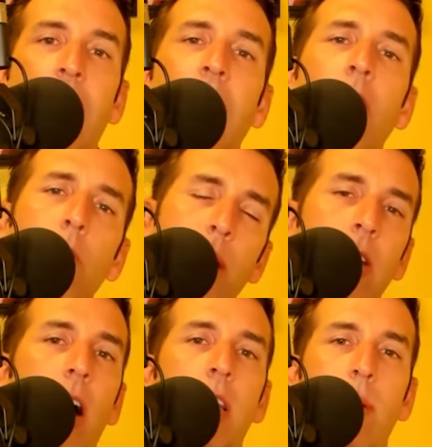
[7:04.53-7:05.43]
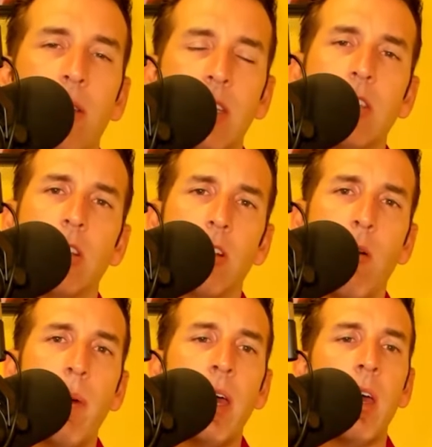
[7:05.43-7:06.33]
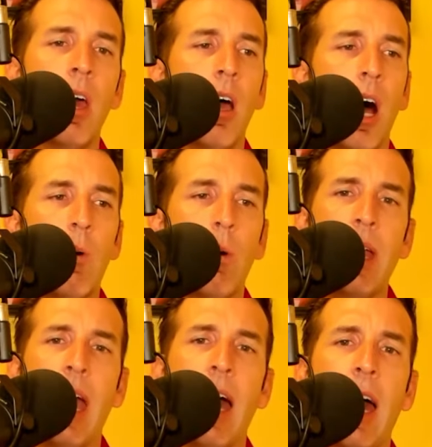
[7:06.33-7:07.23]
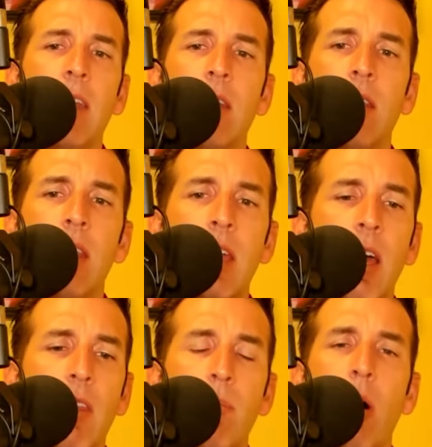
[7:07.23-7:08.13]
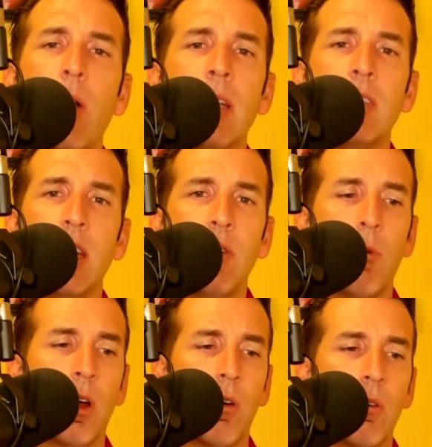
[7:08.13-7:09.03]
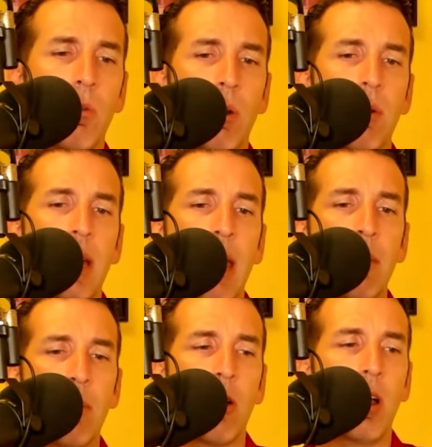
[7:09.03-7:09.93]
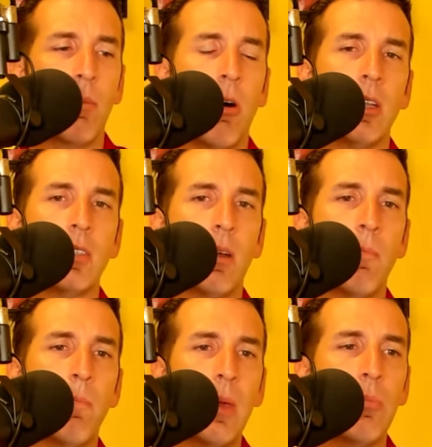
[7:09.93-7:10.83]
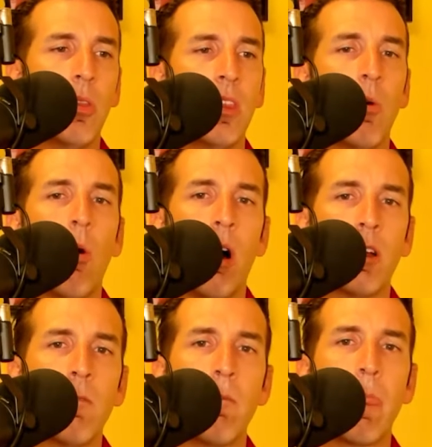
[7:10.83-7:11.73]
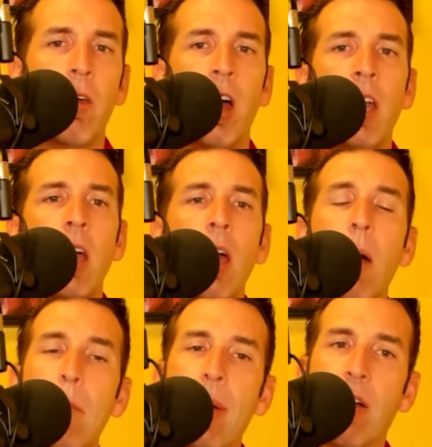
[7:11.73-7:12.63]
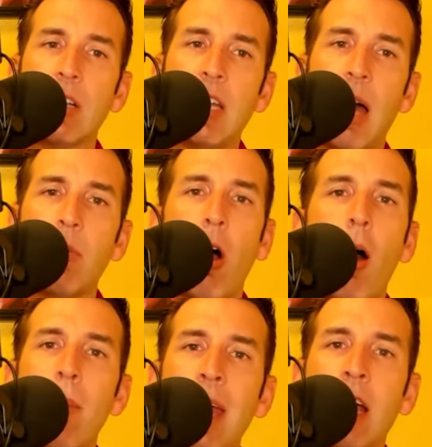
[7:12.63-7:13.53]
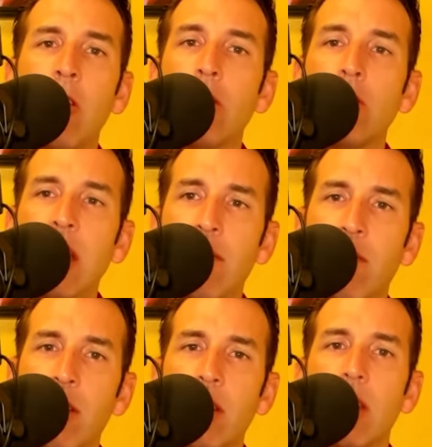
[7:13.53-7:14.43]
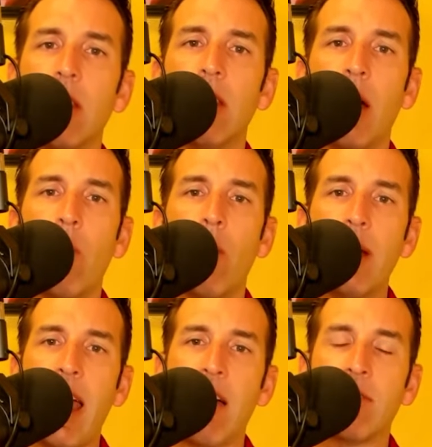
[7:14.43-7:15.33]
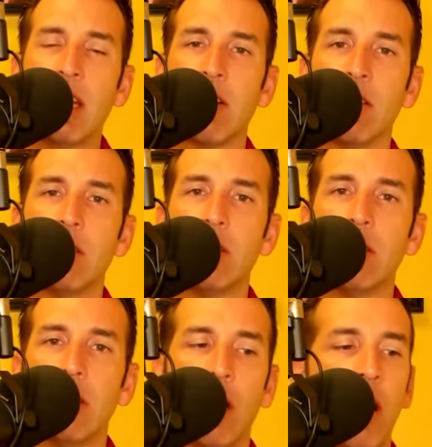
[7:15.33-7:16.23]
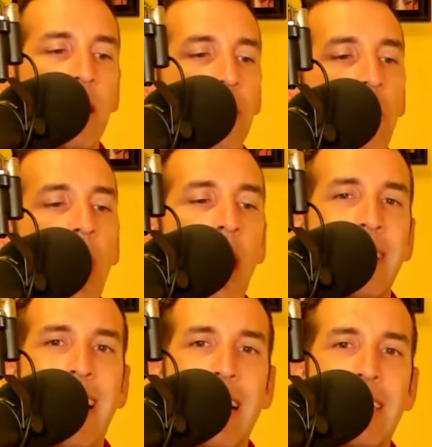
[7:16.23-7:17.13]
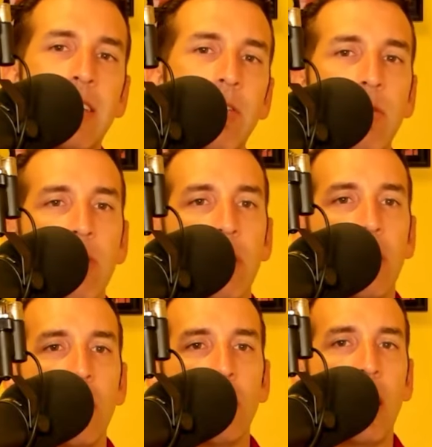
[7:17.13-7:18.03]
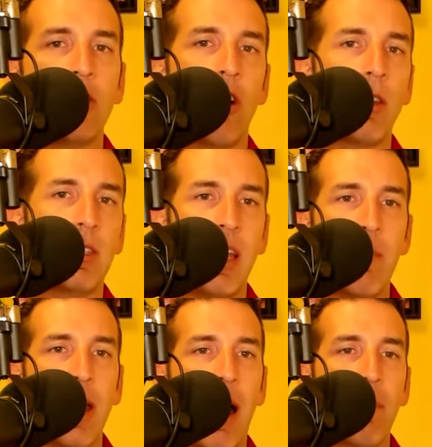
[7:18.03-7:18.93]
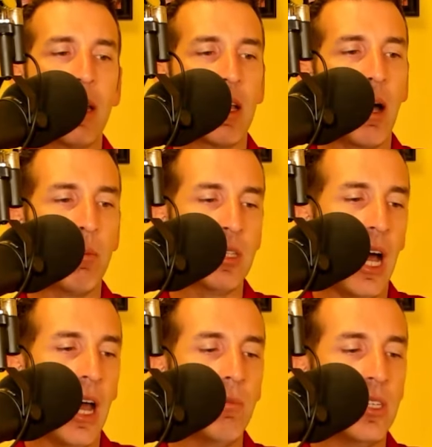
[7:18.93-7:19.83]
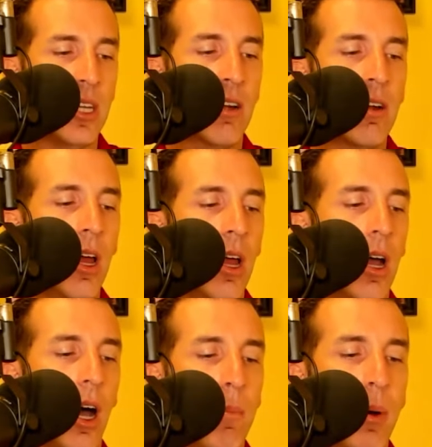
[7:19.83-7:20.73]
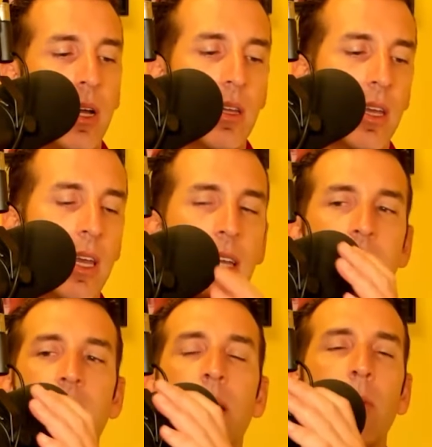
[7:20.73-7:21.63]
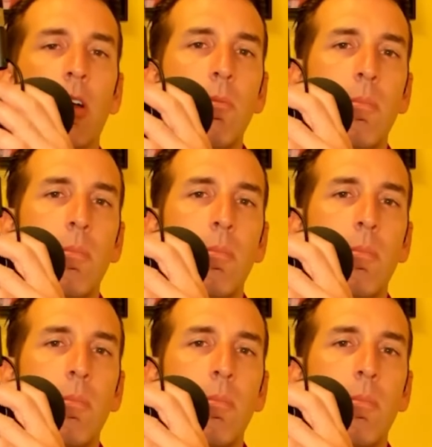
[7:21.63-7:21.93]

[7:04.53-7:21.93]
And I know we talked about this a little bit when we had the boat incident where we came upon some people in the water. All right. Maritime law being a little different than what we have here. All right, so not to touch on the same topic a couple times here, but it's similar.